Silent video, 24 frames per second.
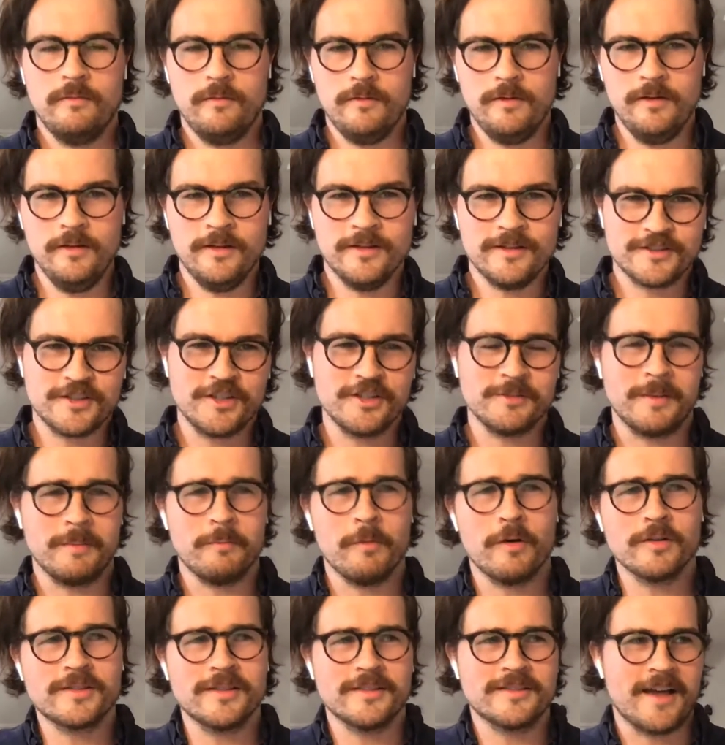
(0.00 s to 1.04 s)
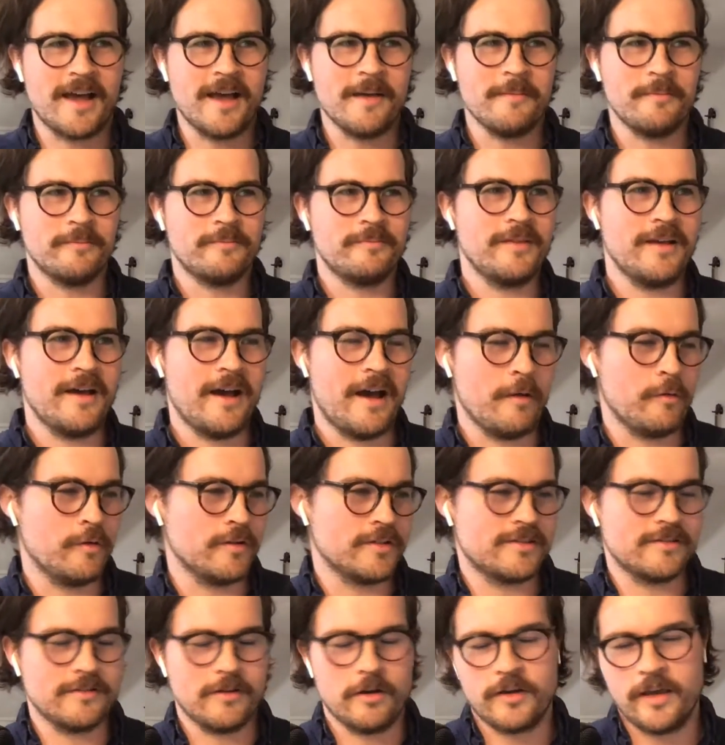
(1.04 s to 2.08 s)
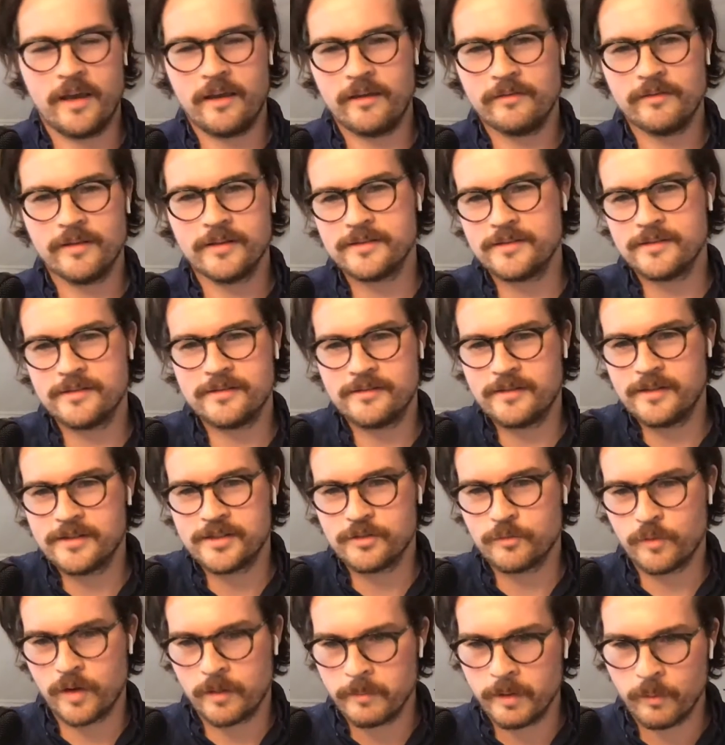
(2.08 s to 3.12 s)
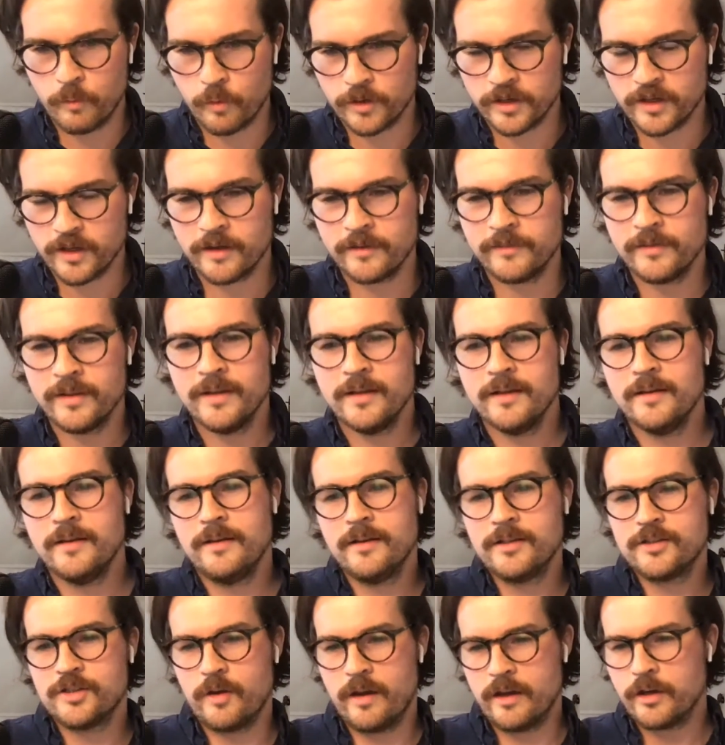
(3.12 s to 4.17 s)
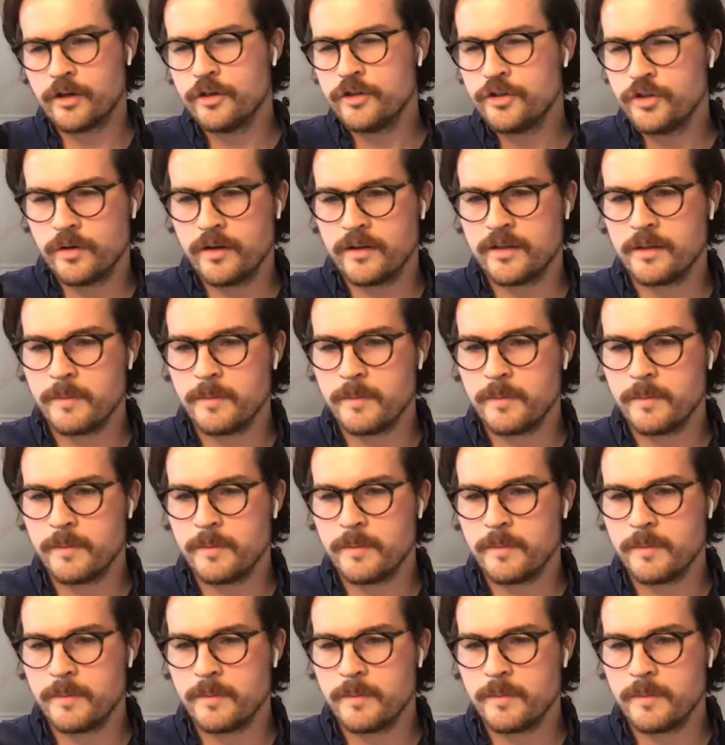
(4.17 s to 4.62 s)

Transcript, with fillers: excuse me, most of the time I was, okay, this is, this is what I'm be working on. So I could do it at the